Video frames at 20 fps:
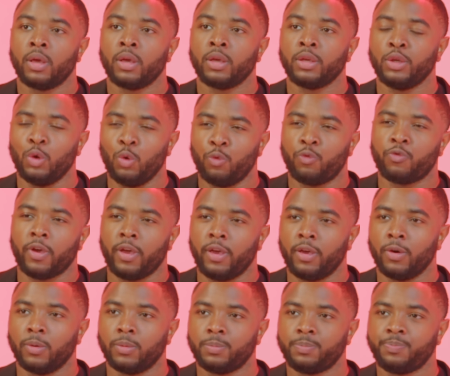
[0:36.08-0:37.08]
you
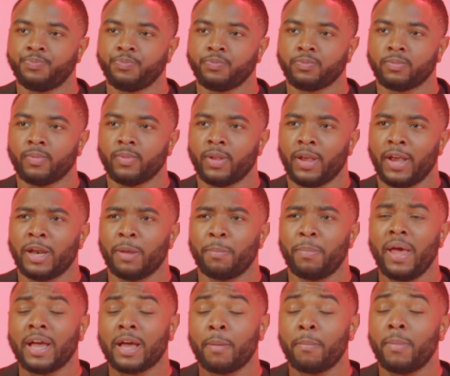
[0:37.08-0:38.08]
failed. In the
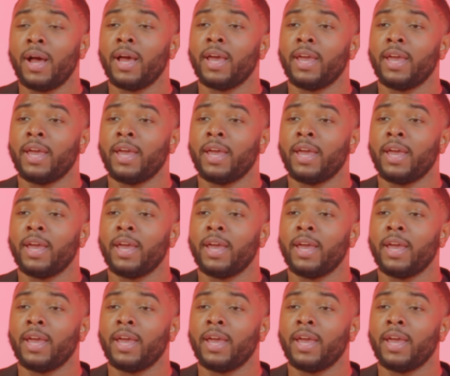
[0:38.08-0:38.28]
back of my